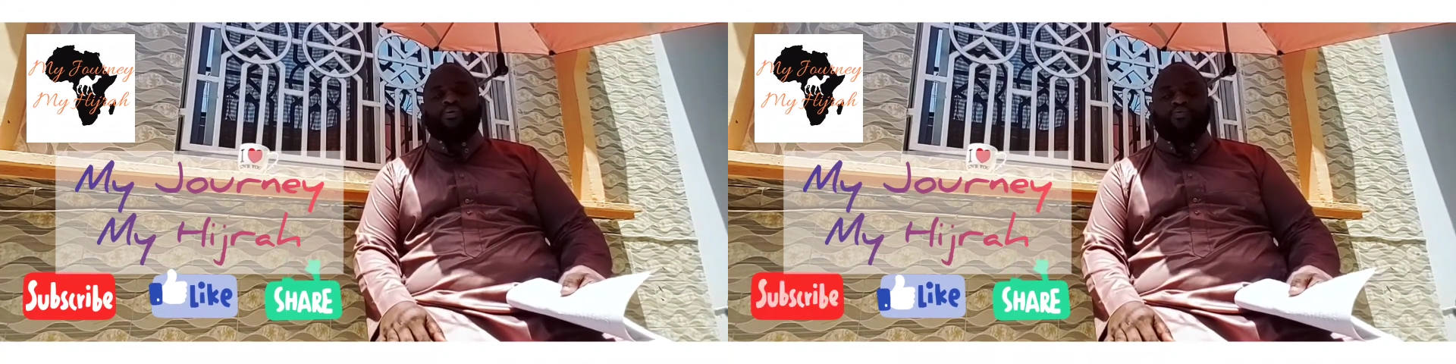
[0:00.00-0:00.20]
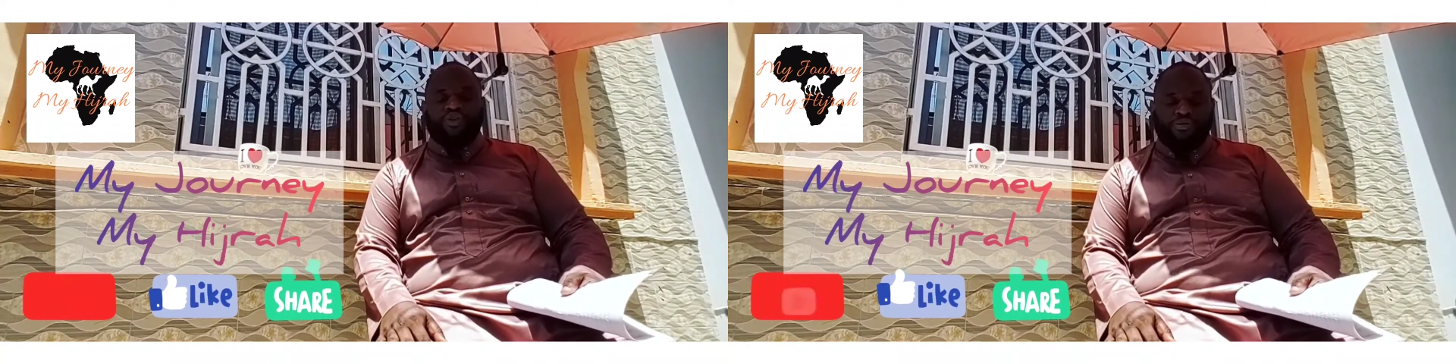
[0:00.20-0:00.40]

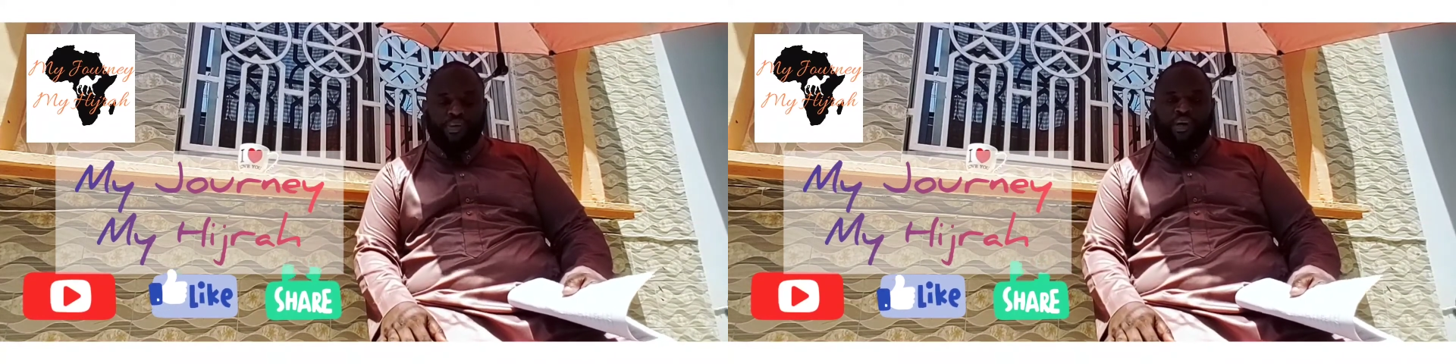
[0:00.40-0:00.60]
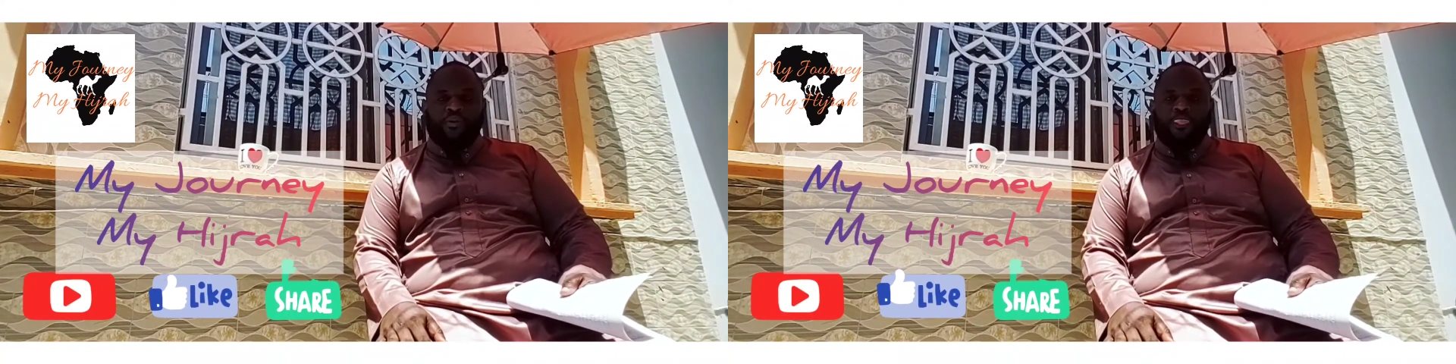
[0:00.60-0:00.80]
with
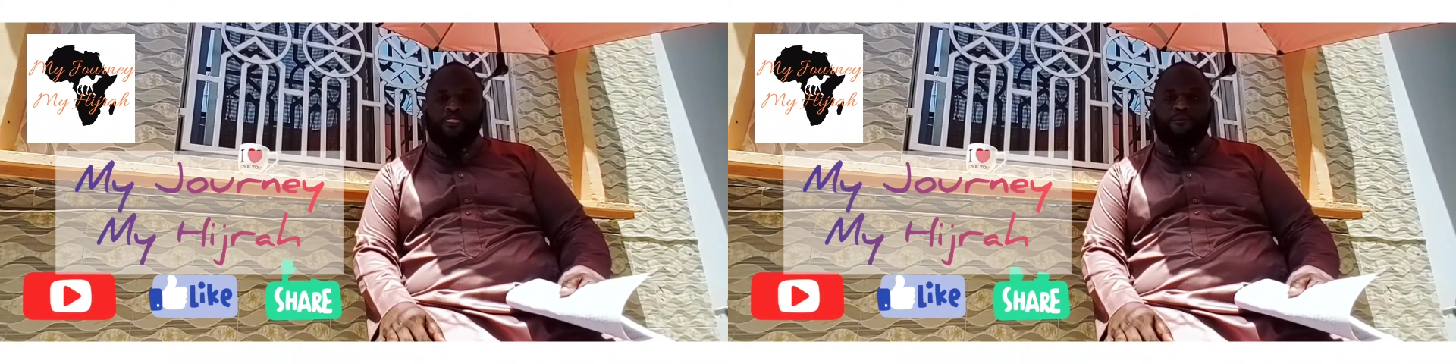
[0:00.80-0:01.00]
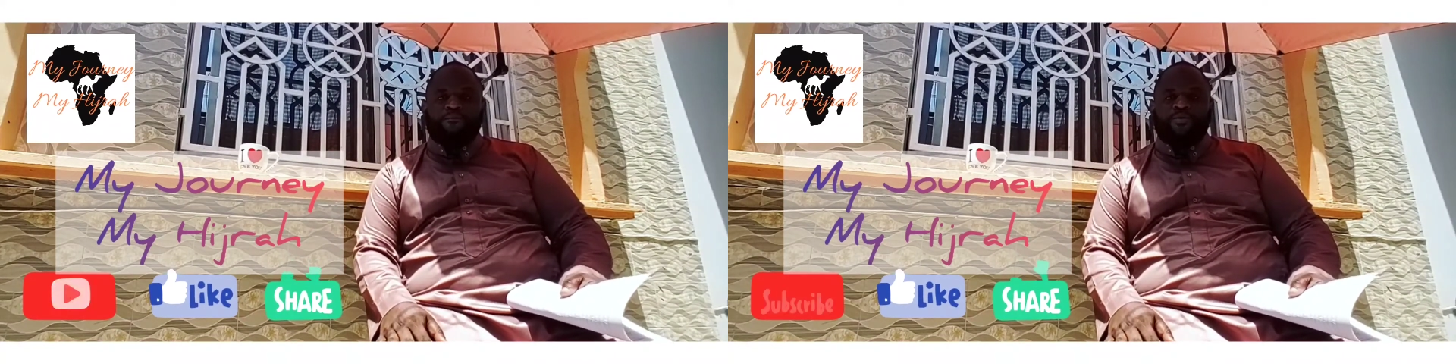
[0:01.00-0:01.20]
me
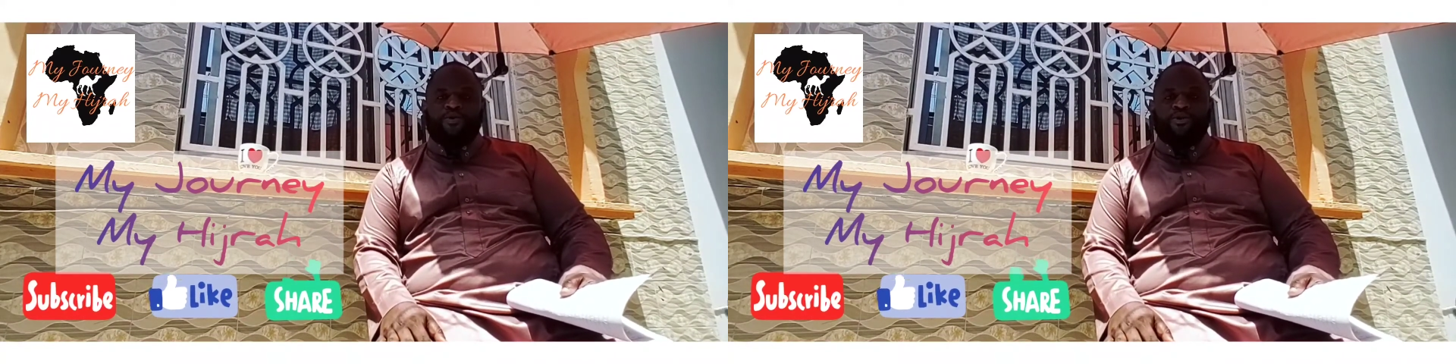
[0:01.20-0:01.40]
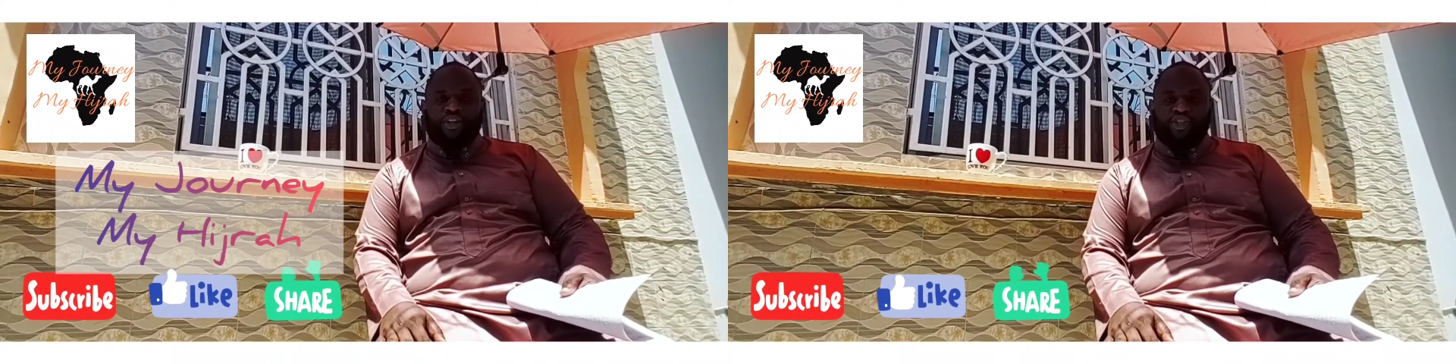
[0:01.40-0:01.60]

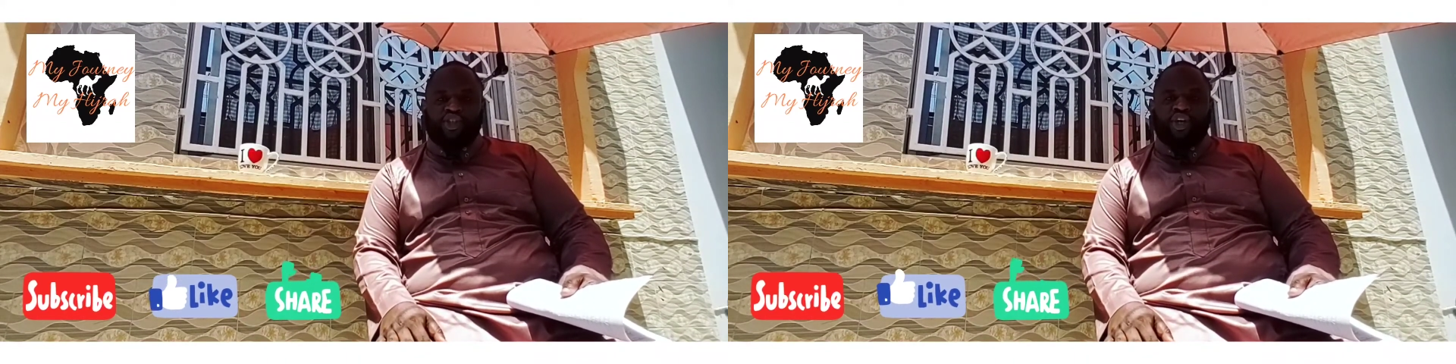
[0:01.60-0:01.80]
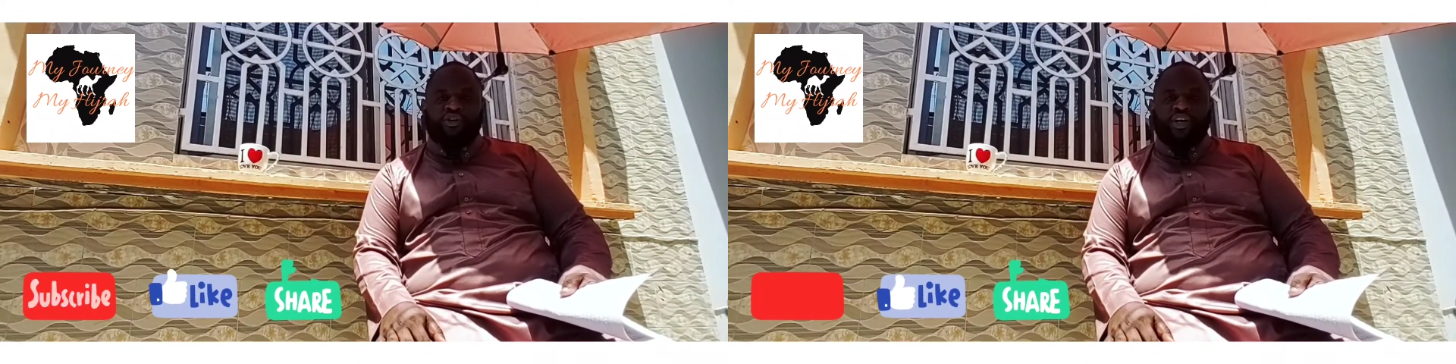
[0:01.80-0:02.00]
on this
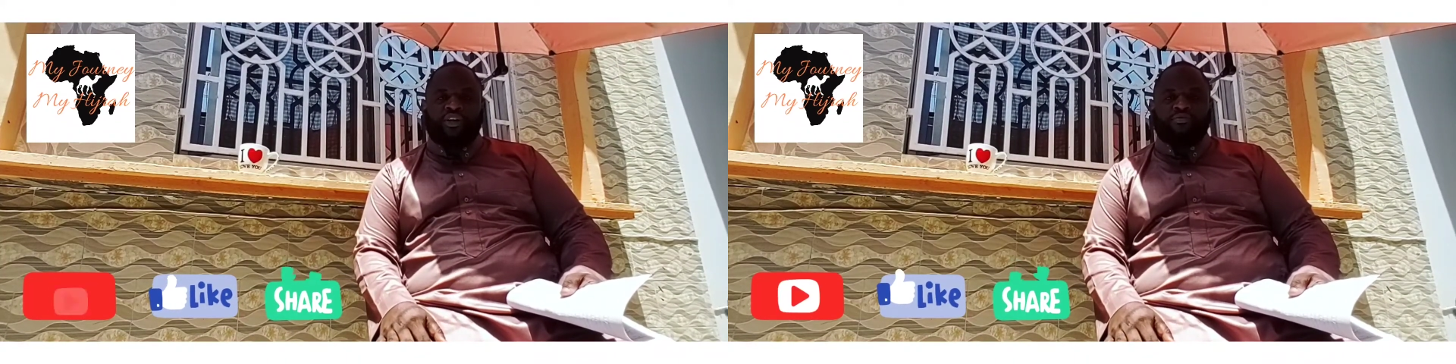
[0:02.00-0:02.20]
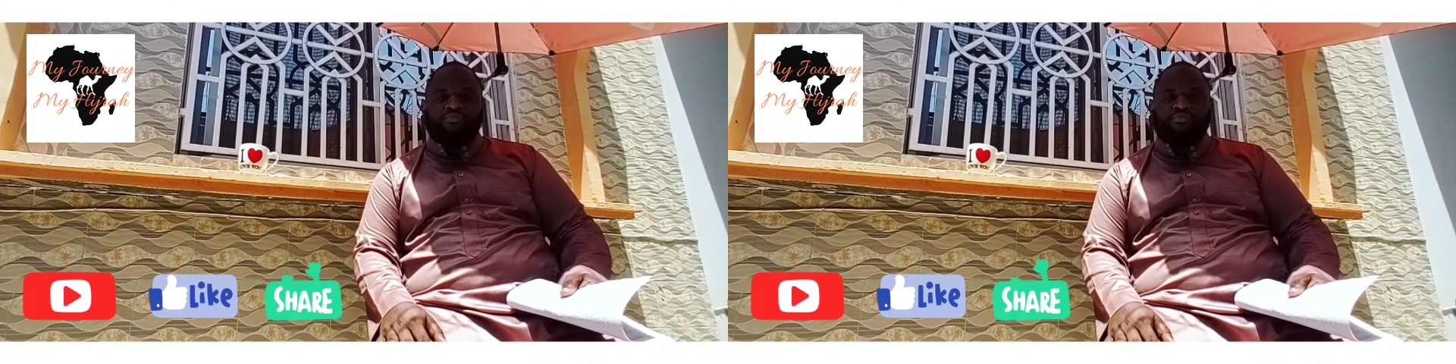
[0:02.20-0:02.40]
journey.